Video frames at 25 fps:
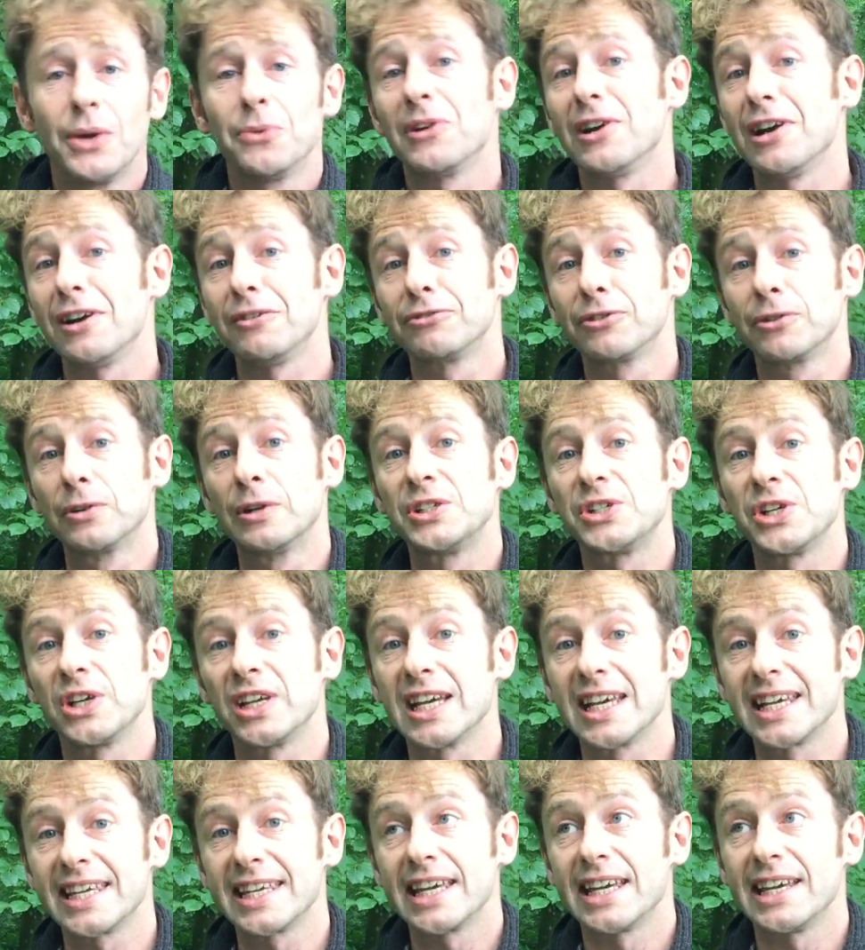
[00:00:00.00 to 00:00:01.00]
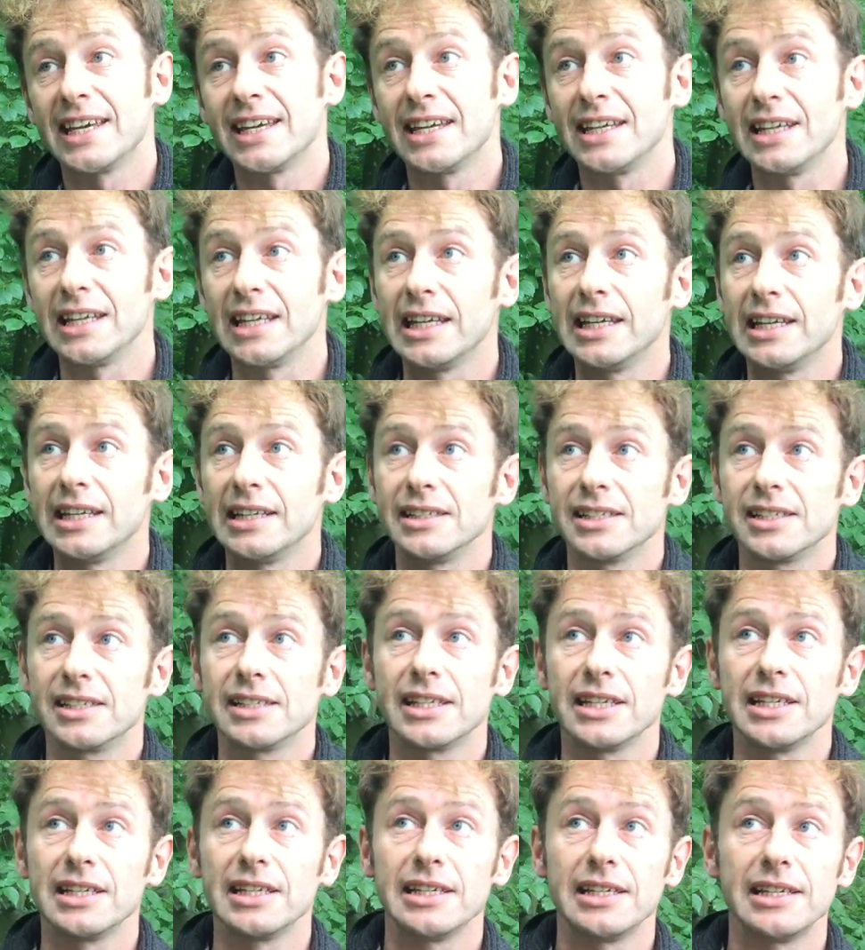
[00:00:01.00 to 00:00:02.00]
We're out foraging again.
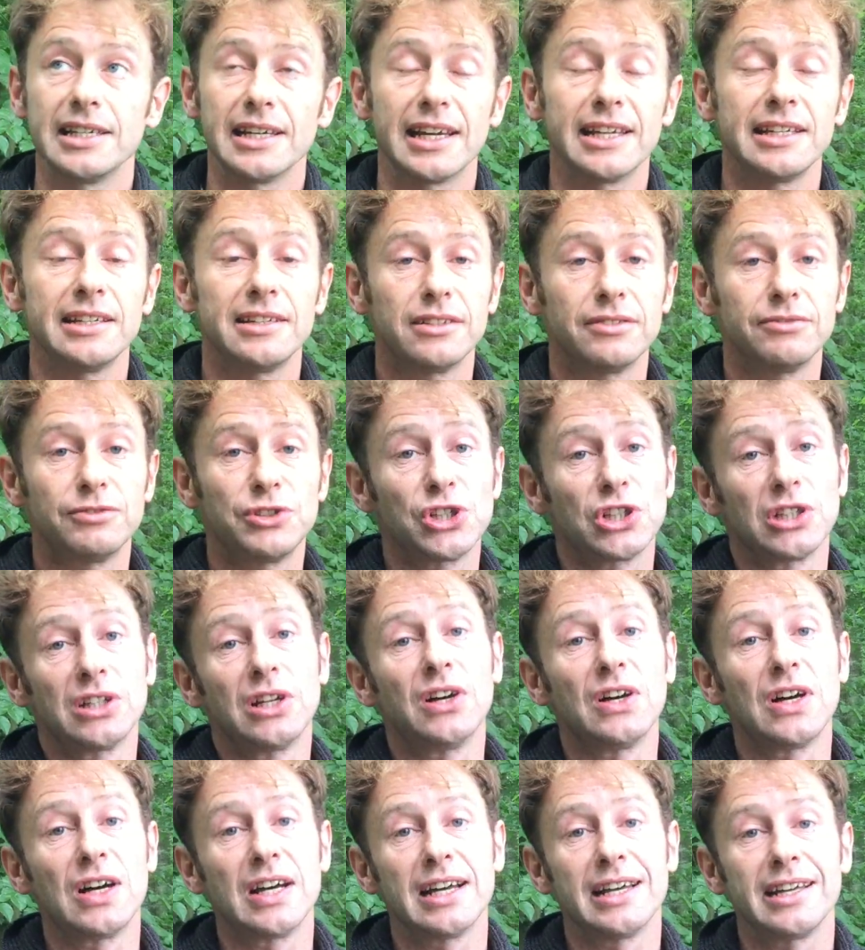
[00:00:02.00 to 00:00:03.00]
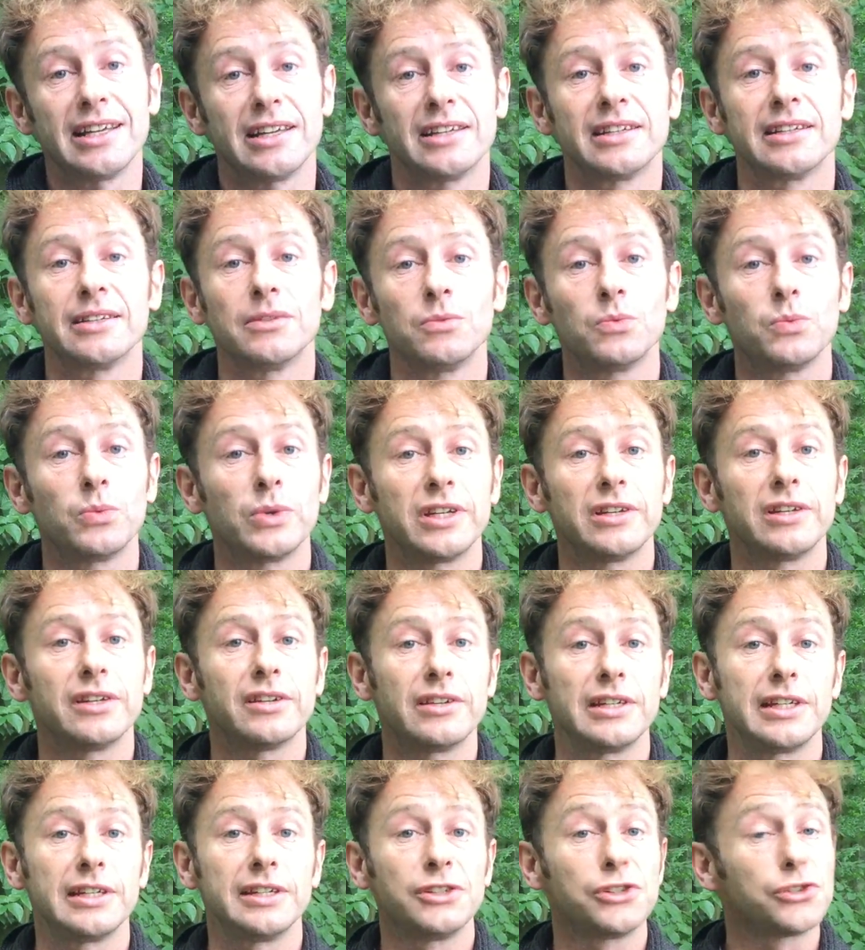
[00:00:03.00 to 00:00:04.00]
It's the end of July and
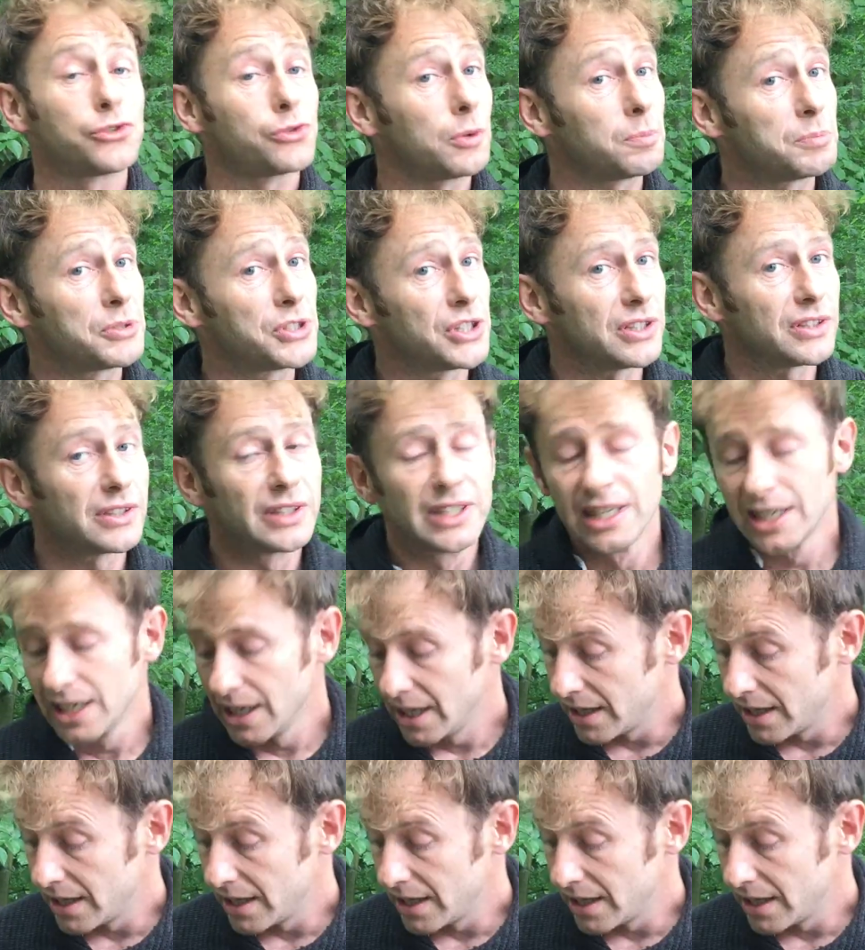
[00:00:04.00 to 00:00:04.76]
we're in Shropshire.